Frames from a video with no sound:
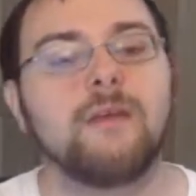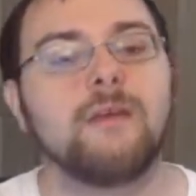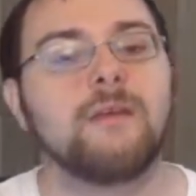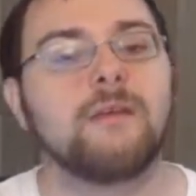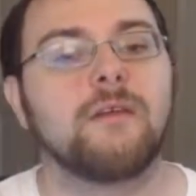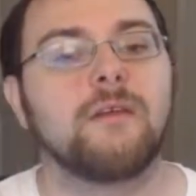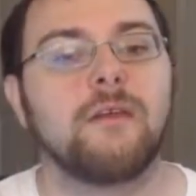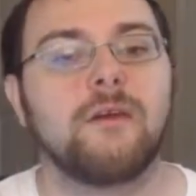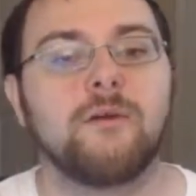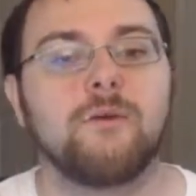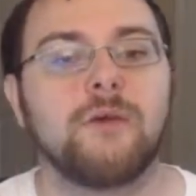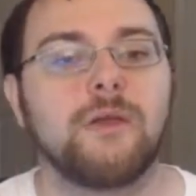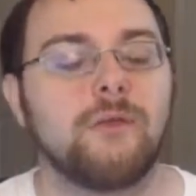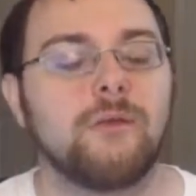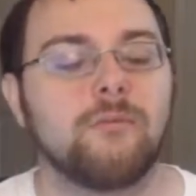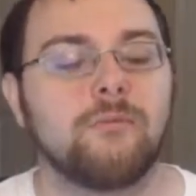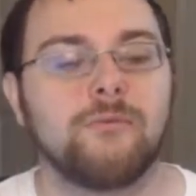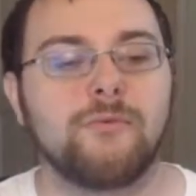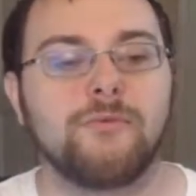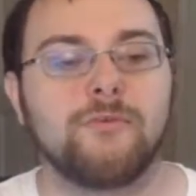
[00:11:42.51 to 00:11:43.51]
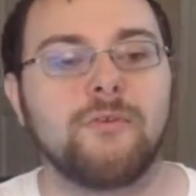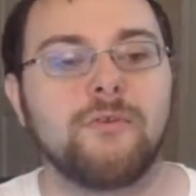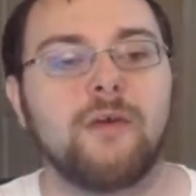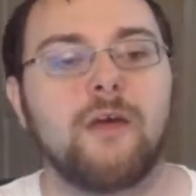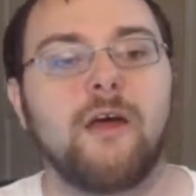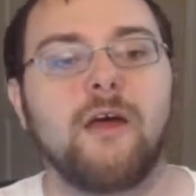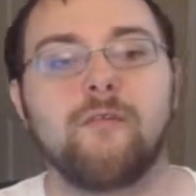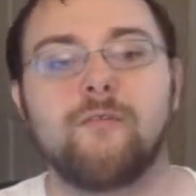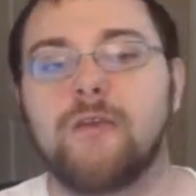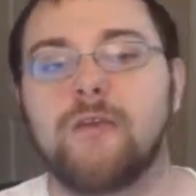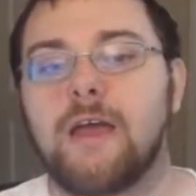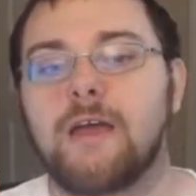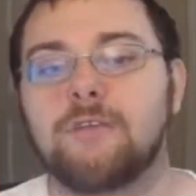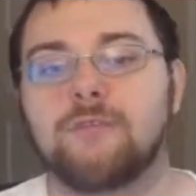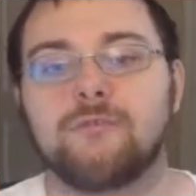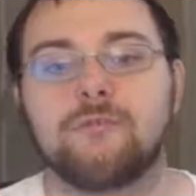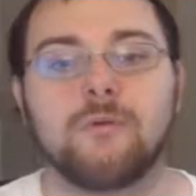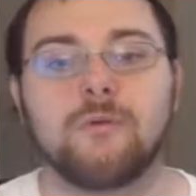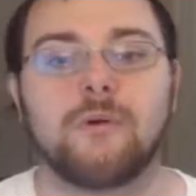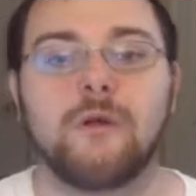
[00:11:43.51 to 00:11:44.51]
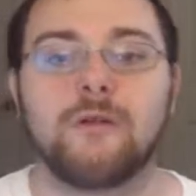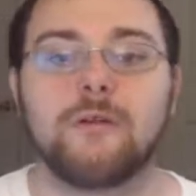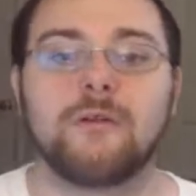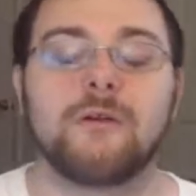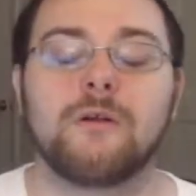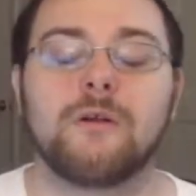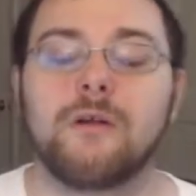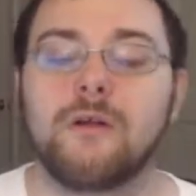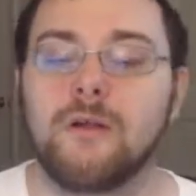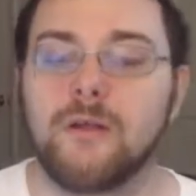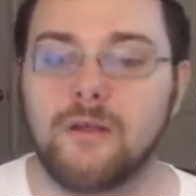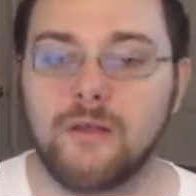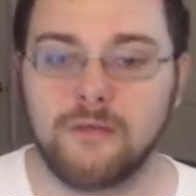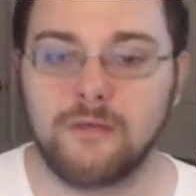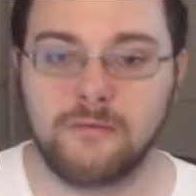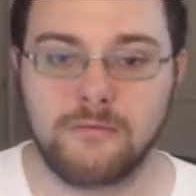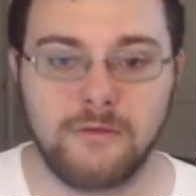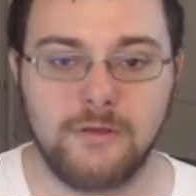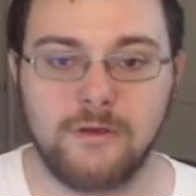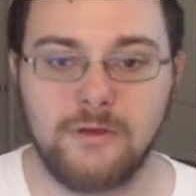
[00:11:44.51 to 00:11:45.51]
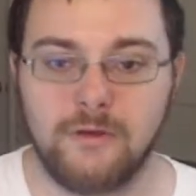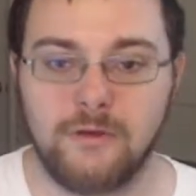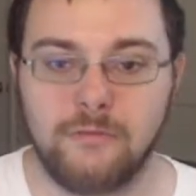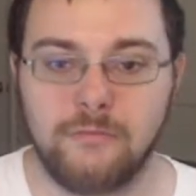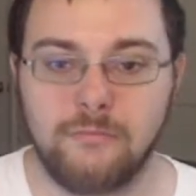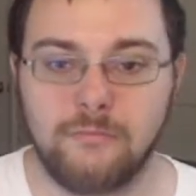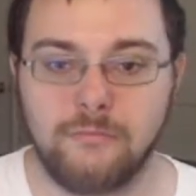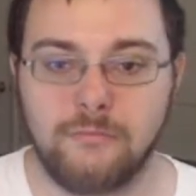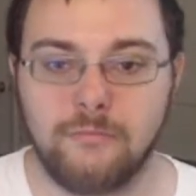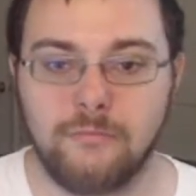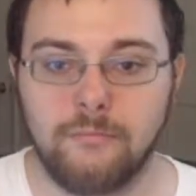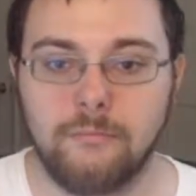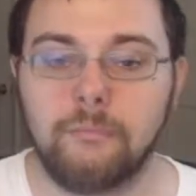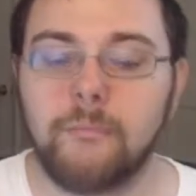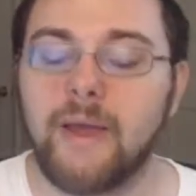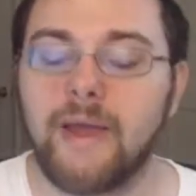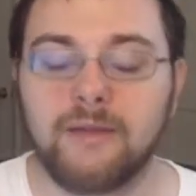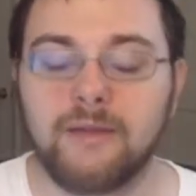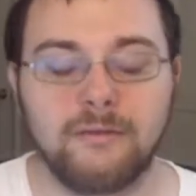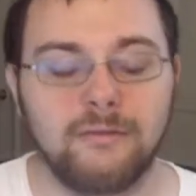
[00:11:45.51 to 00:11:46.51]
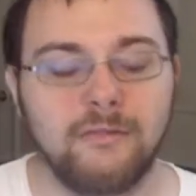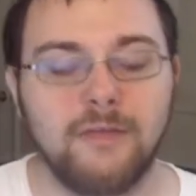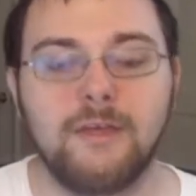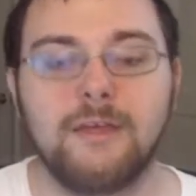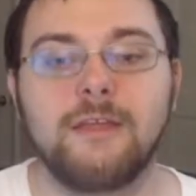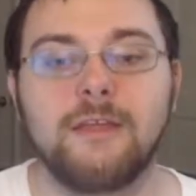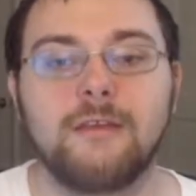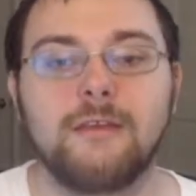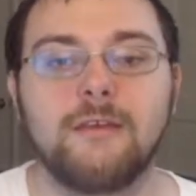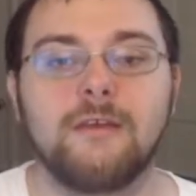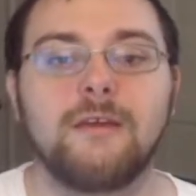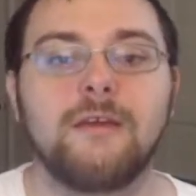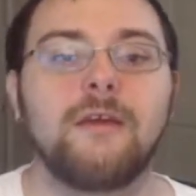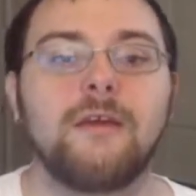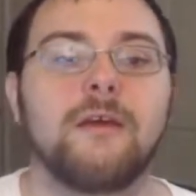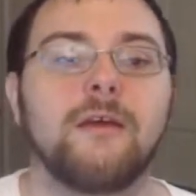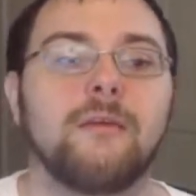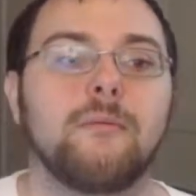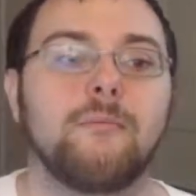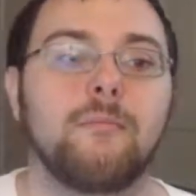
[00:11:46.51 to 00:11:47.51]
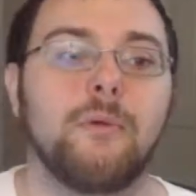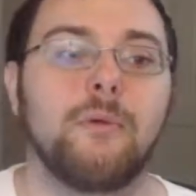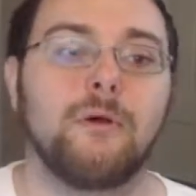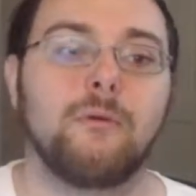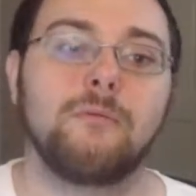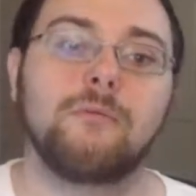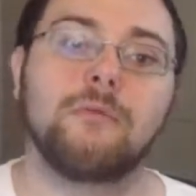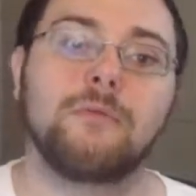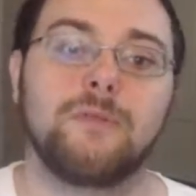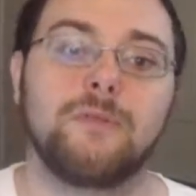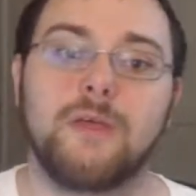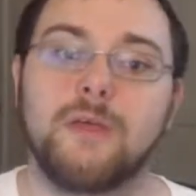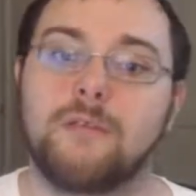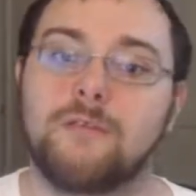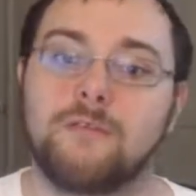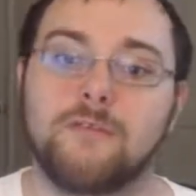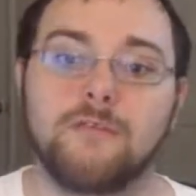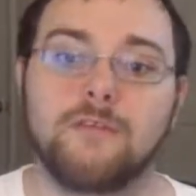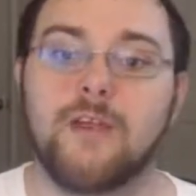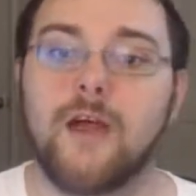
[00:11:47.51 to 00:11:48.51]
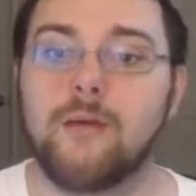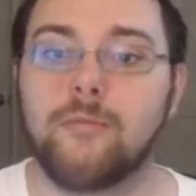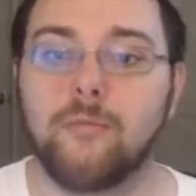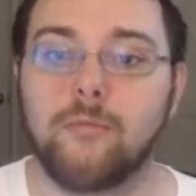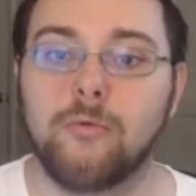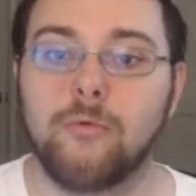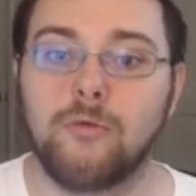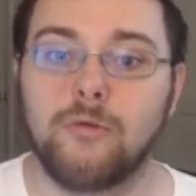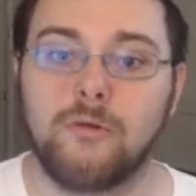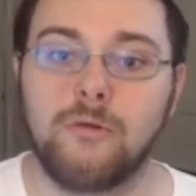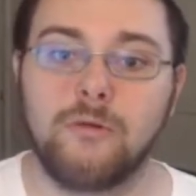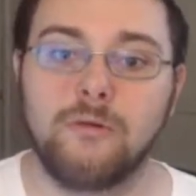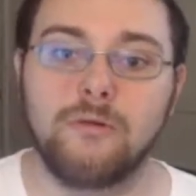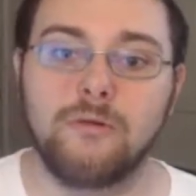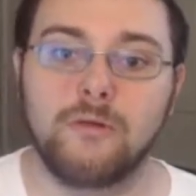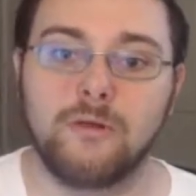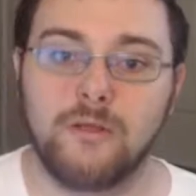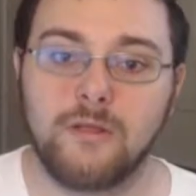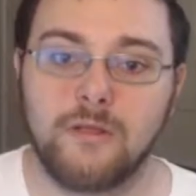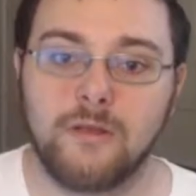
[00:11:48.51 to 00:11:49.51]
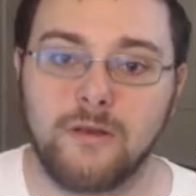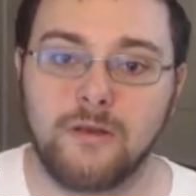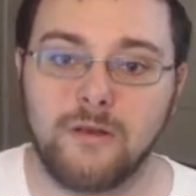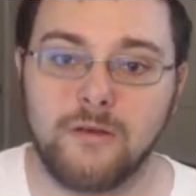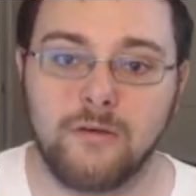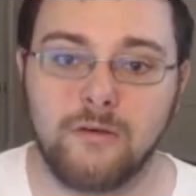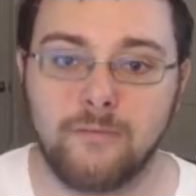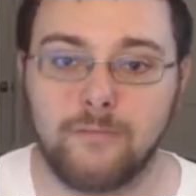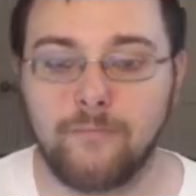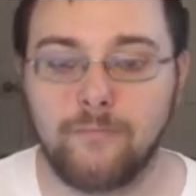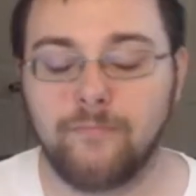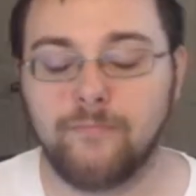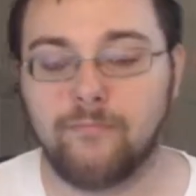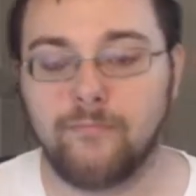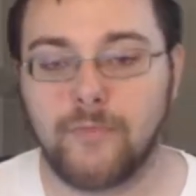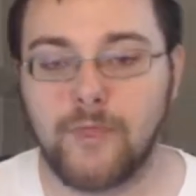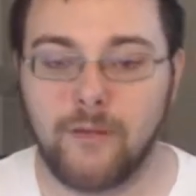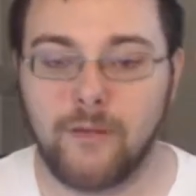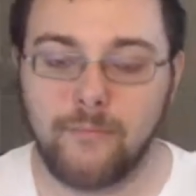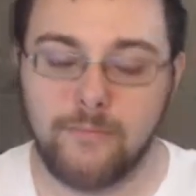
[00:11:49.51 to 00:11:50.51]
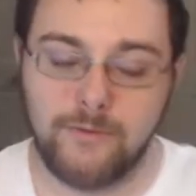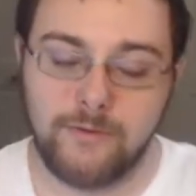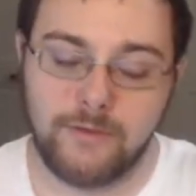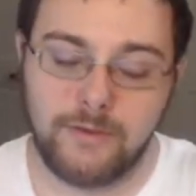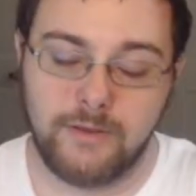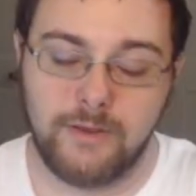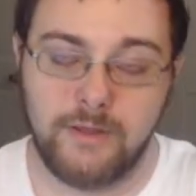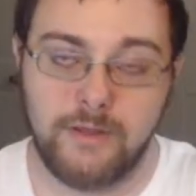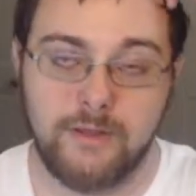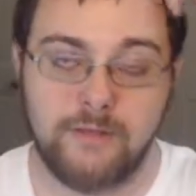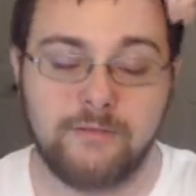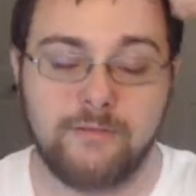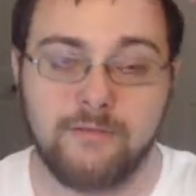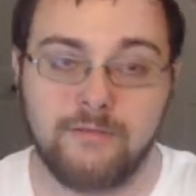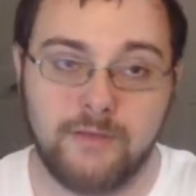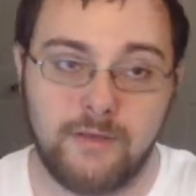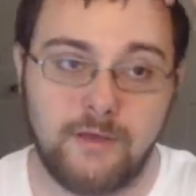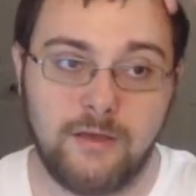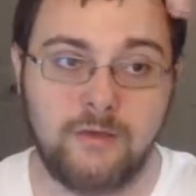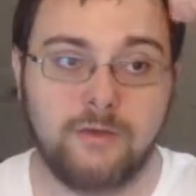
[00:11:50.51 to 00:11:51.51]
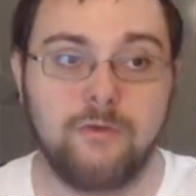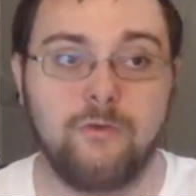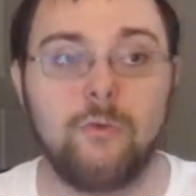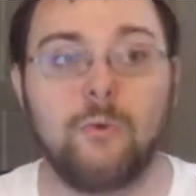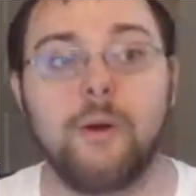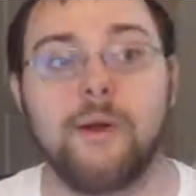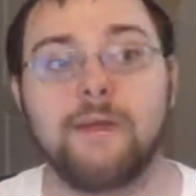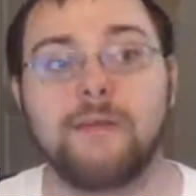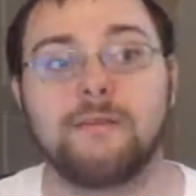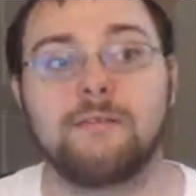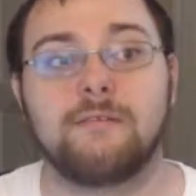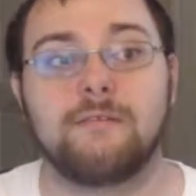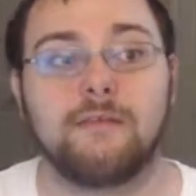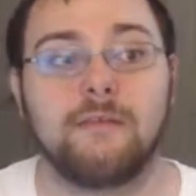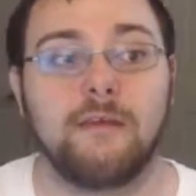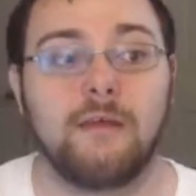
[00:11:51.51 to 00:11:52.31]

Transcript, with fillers: You know, he was a fast runner, you know, back then. But with the Unstoppable, you know, ability, it's uh, quite